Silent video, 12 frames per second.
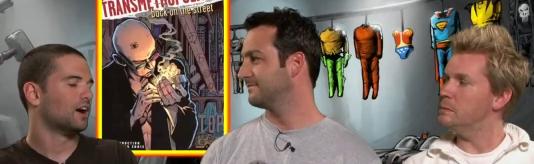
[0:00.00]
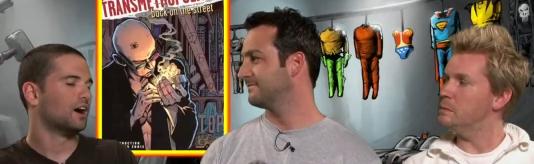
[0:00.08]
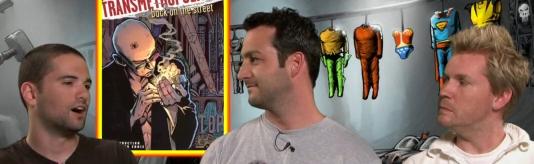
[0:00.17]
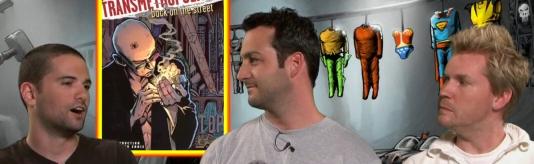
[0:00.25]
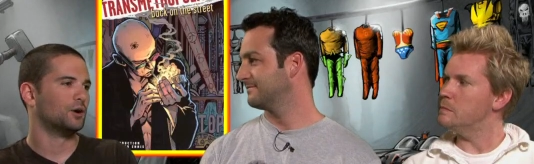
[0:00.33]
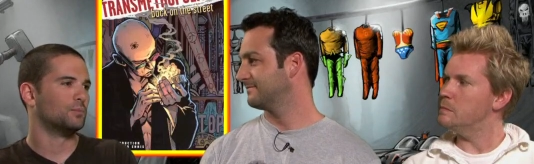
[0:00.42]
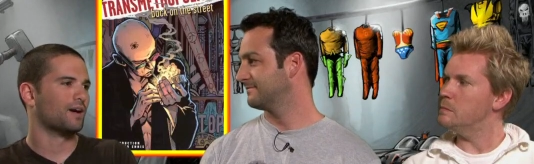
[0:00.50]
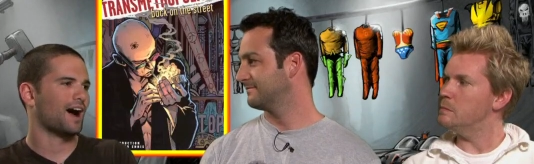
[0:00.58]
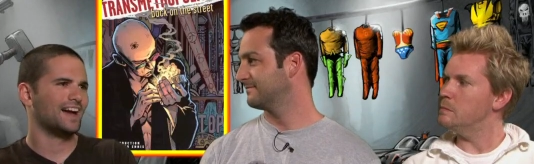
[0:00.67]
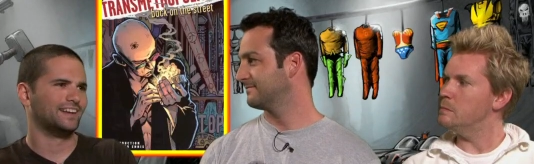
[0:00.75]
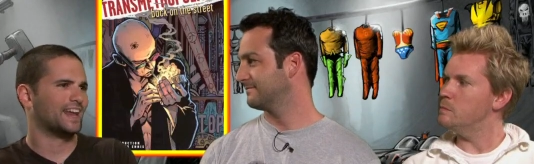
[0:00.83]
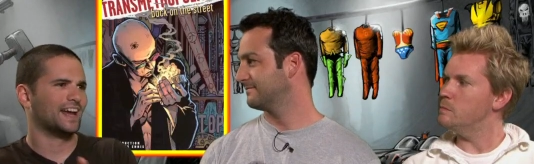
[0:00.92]
Speaker 1: um,
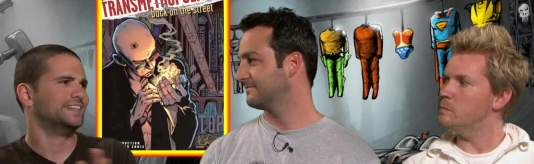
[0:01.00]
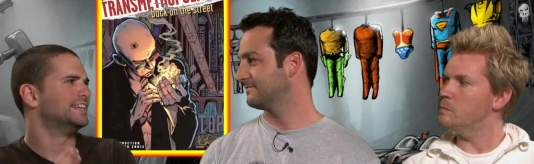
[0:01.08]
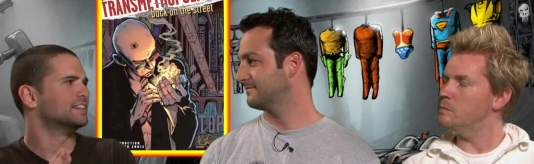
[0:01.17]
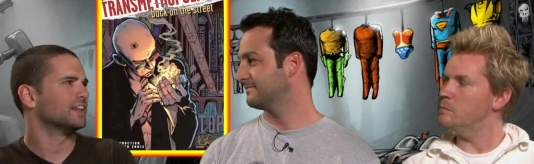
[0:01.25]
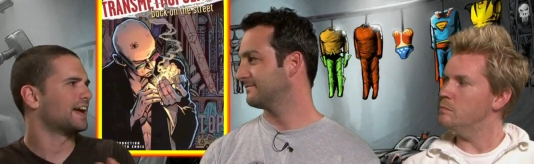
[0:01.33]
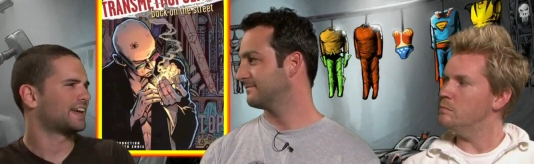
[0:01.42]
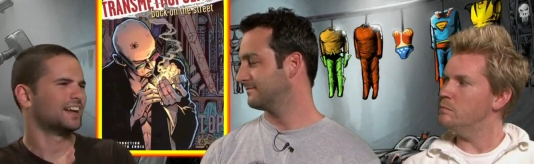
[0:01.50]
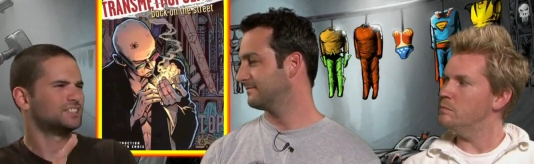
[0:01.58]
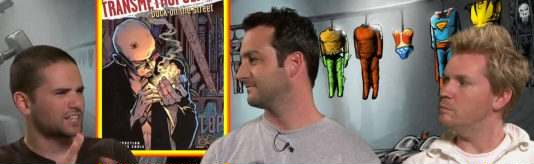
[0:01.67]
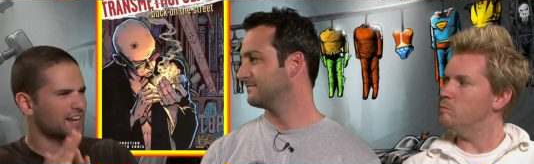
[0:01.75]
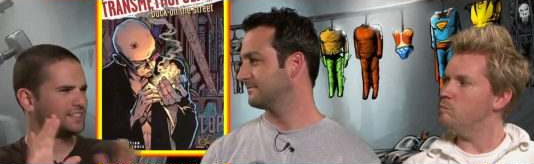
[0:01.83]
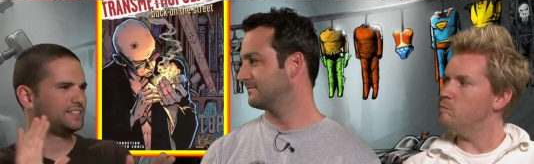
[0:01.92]
I, and I didn't like it. I
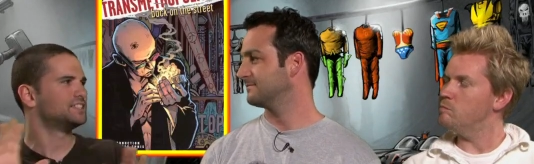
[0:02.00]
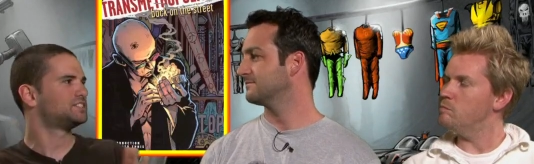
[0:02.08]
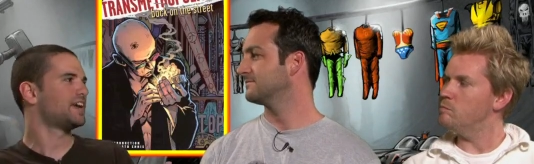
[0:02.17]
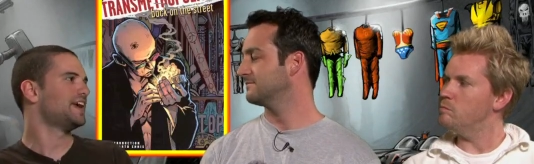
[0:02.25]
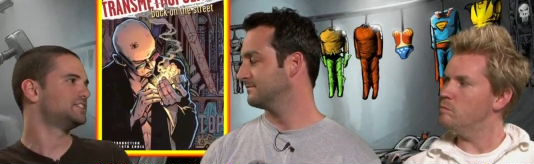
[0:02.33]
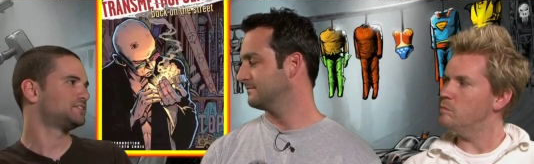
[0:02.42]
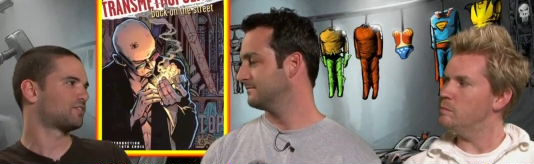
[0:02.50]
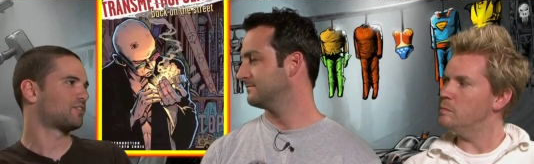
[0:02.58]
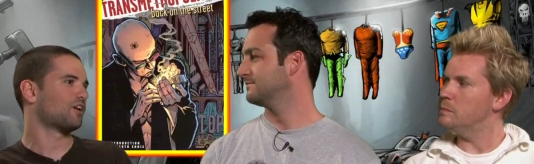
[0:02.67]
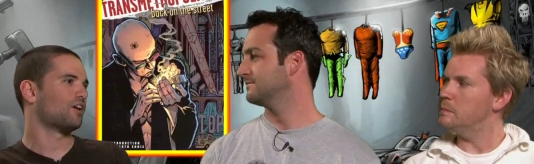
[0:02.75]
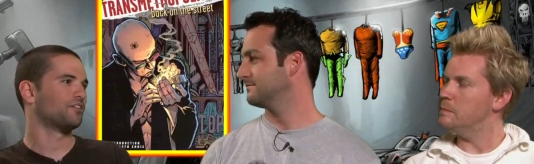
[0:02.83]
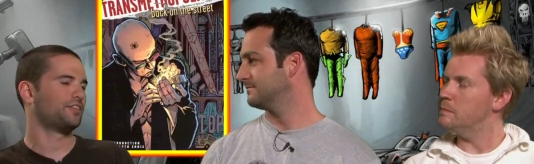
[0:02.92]
just had a distaste
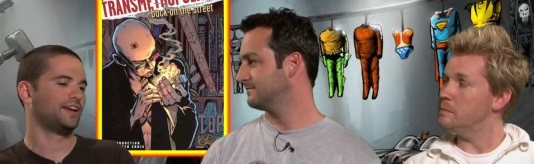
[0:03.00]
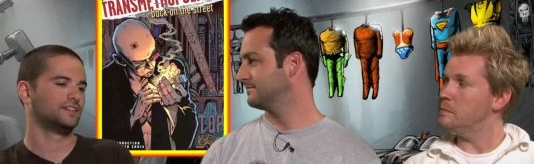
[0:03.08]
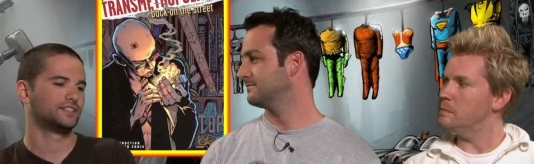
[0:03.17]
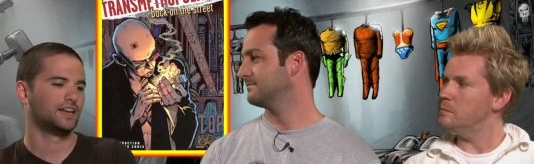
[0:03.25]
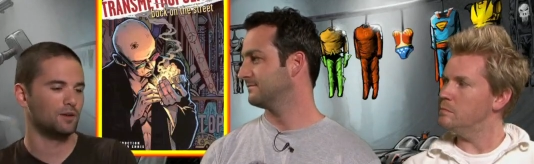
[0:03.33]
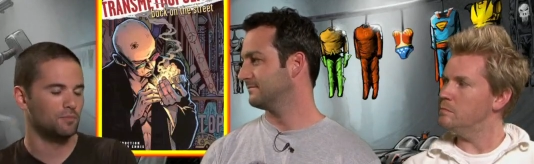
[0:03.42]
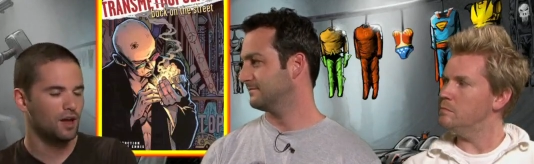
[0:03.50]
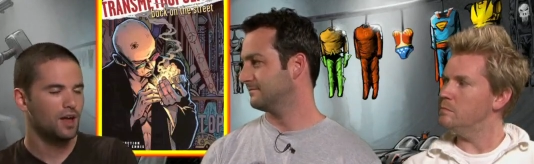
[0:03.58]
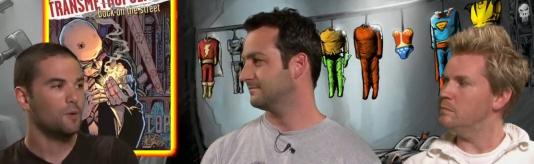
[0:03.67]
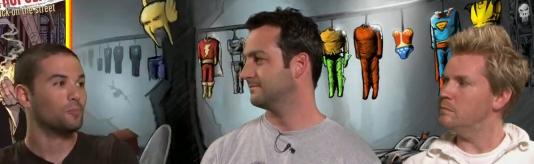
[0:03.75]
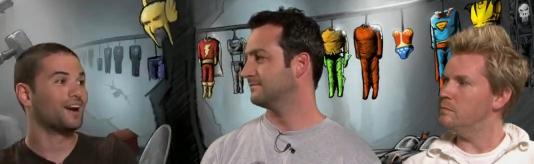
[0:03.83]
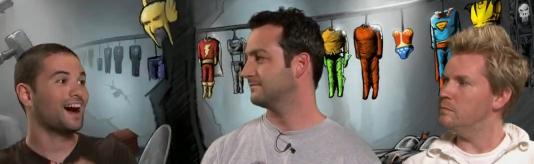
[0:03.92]
for all things him.
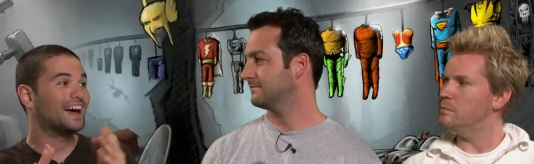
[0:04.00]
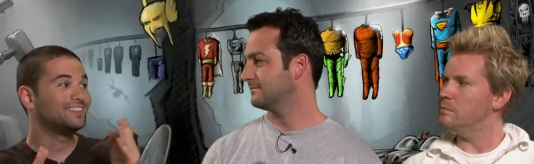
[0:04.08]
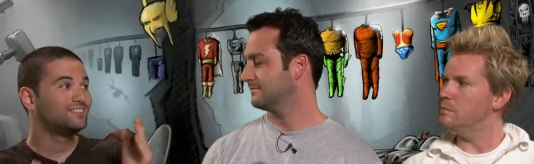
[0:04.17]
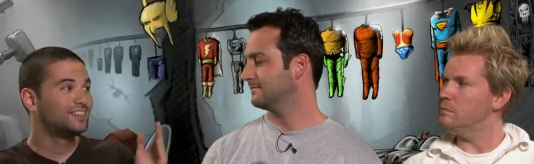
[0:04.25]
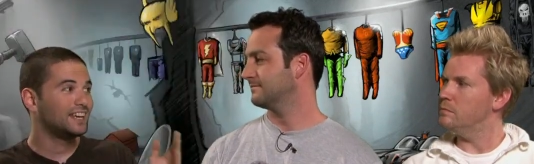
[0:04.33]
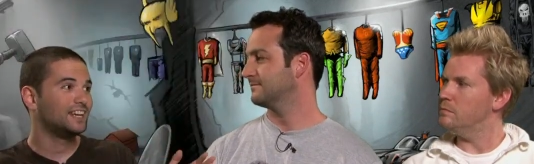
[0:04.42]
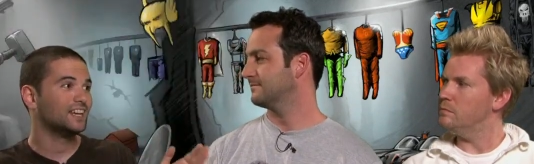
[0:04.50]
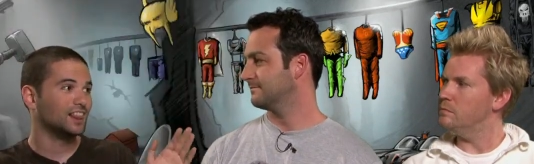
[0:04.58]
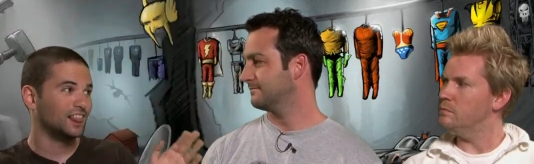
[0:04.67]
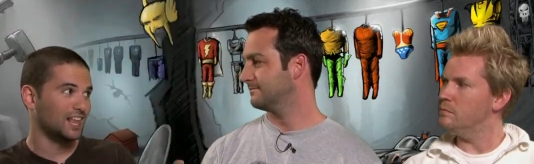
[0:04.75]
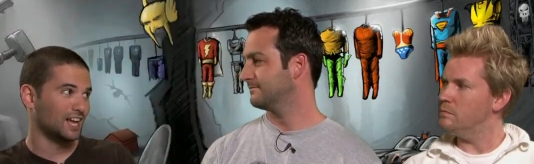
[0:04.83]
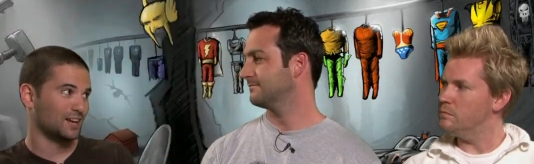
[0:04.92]
But I did
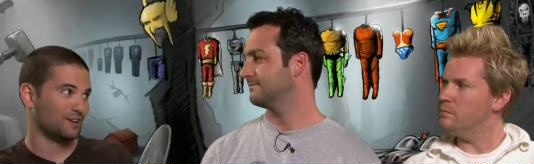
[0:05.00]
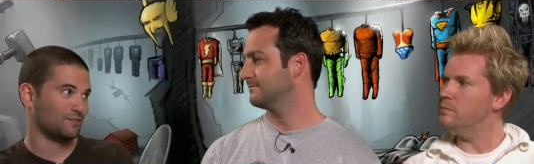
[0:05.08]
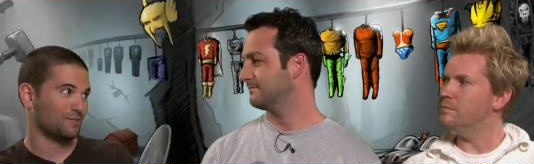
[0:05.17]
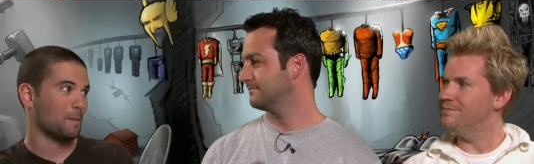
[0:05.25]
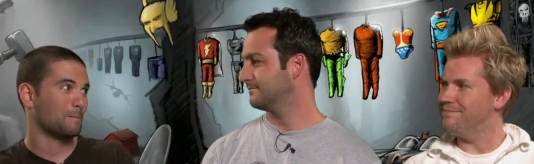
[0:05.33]
love